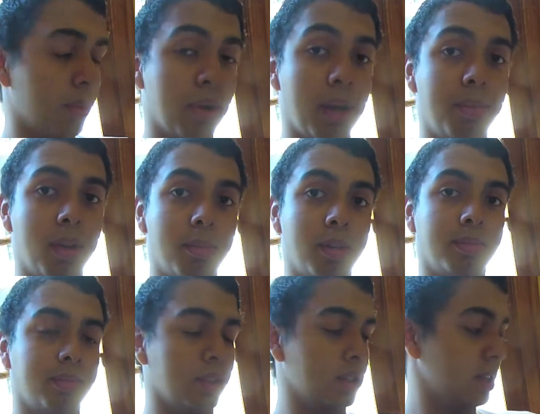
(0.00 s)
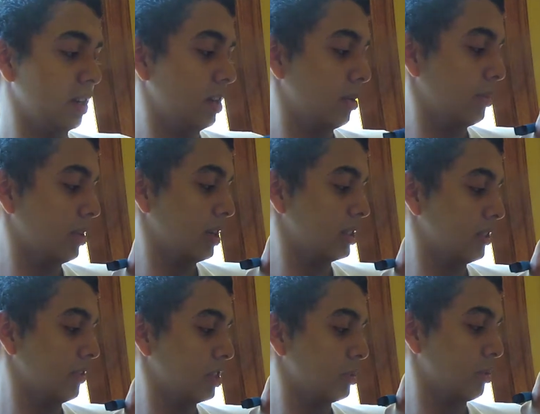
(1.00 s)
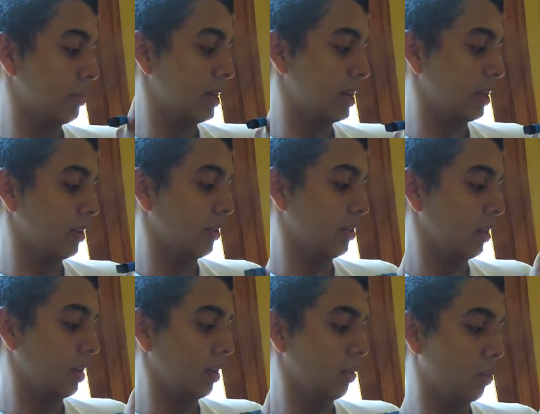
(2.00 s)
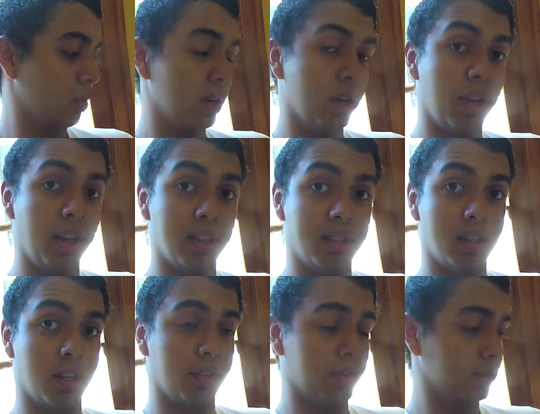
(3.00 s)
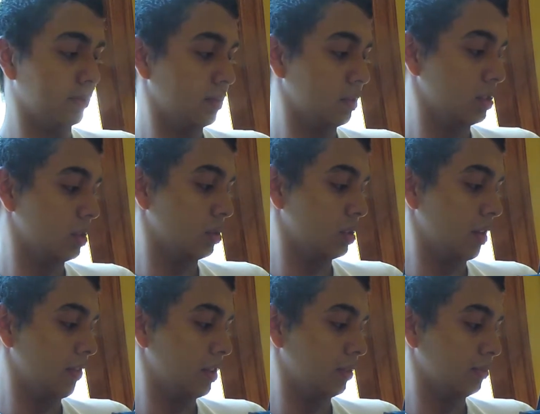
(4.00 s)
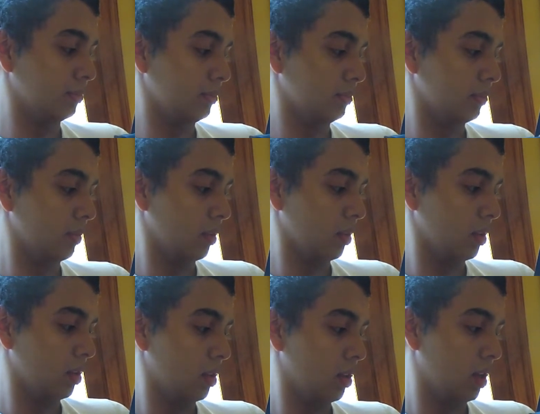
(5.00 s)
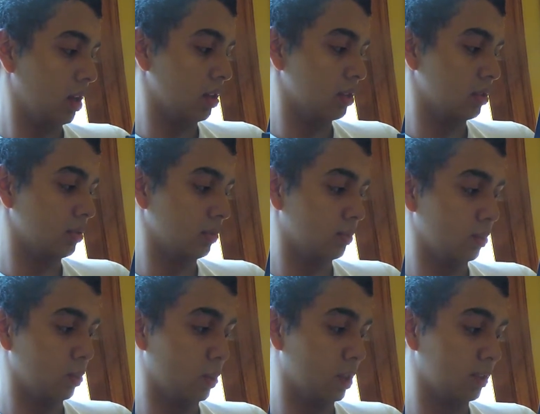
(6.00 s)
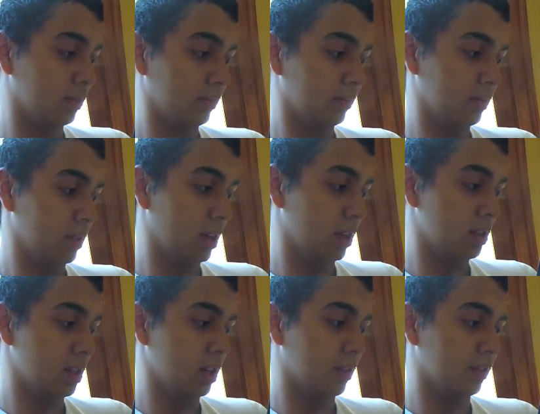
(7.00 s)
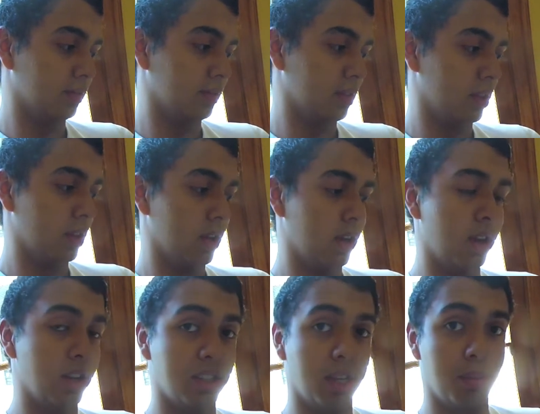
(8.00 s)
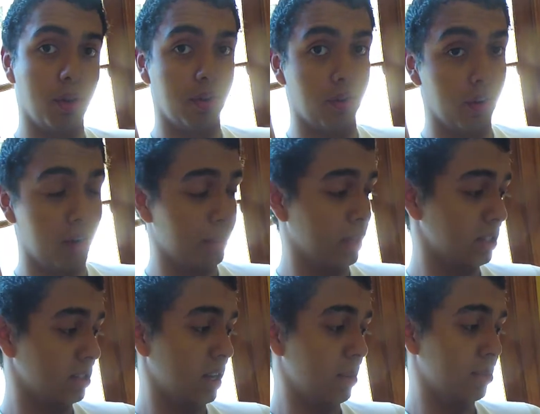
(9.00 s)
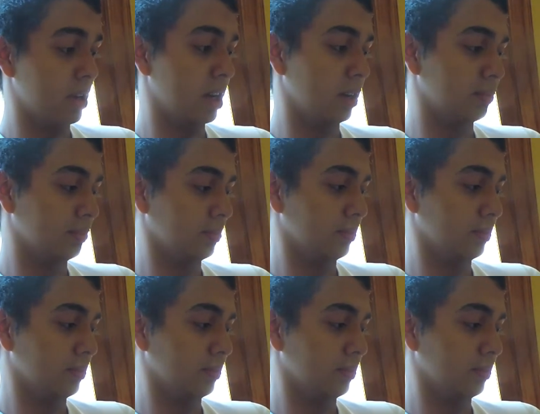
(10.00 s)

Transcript: prime number is any number that is divisible by 1 in itself. So 7 has 1 in itself. An example of a number that's not prime